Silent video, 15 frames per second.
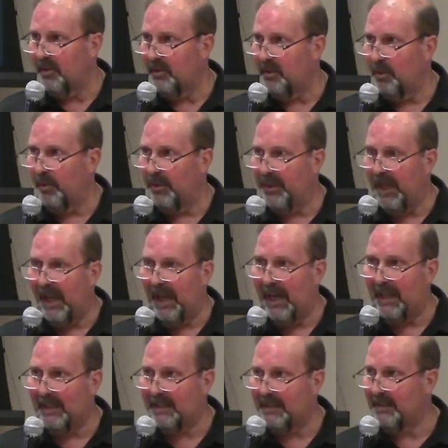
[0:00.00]
So with
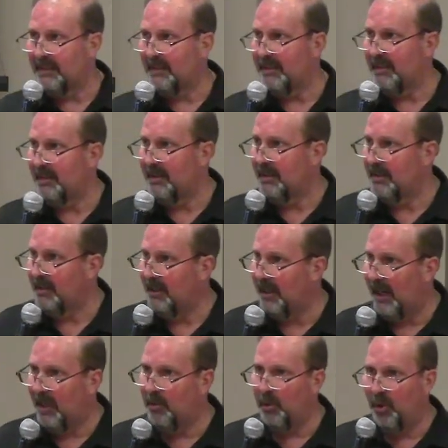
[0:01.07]
that,
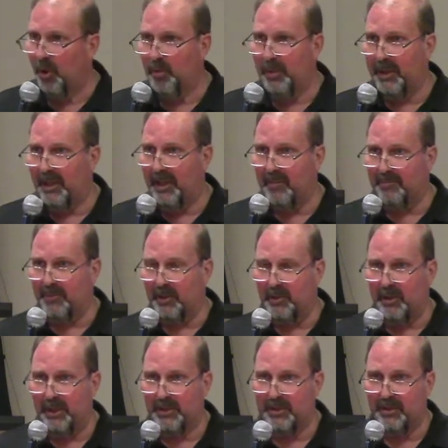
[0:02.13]
I will open it up for
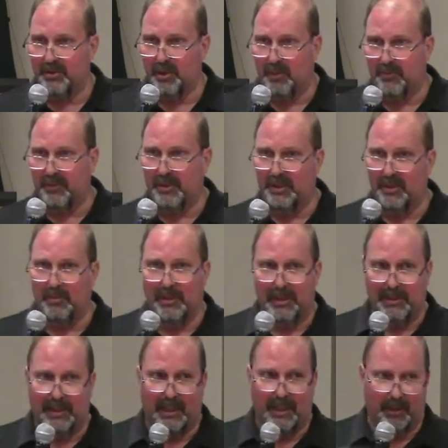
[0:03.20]
questions. Hopefully
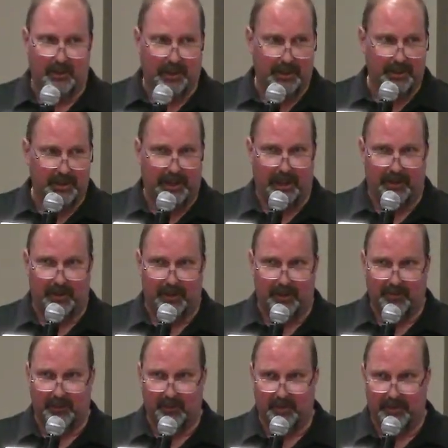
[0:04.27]
somebody's got a question out there
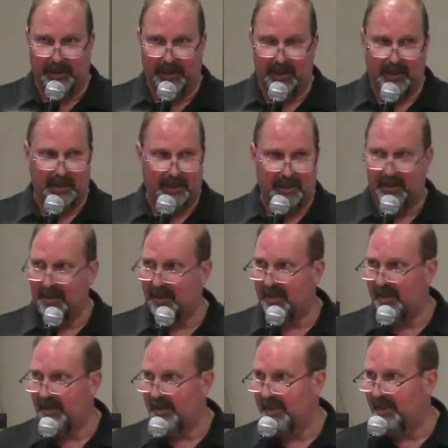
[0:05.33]
for me.
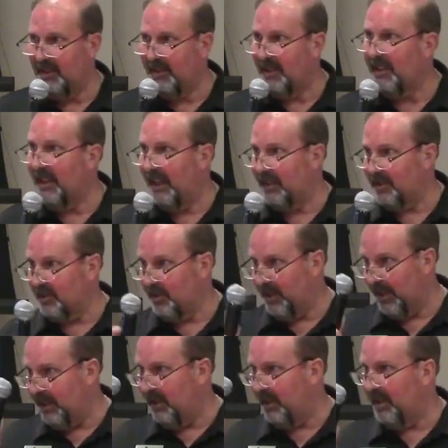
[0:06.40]
Yes, go
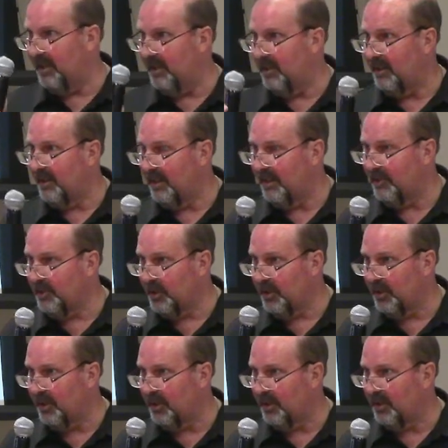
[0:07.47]
ahead. and
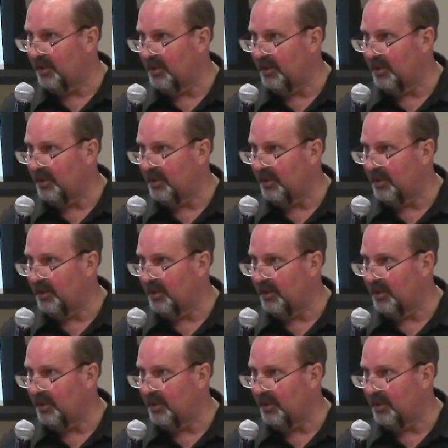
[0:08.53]
Sure.